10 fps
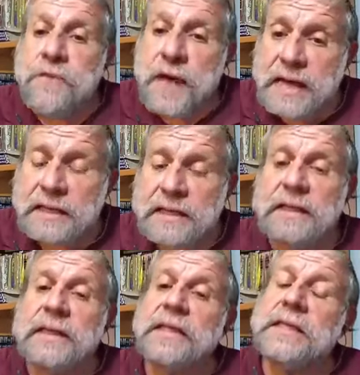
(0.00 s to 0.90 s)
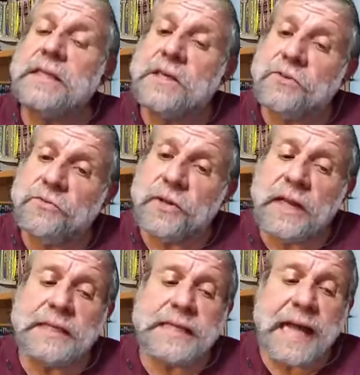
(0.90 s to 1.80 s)
The fact that the
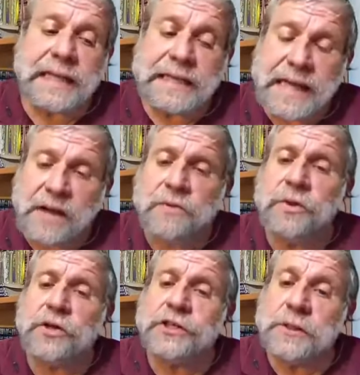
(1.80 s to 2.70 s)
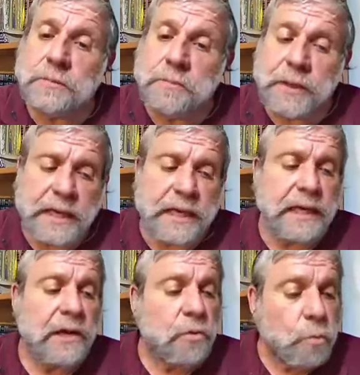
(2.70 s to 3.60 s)
Israelites allowed there to
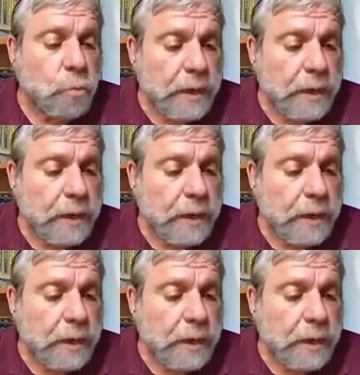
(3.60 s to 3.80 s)
be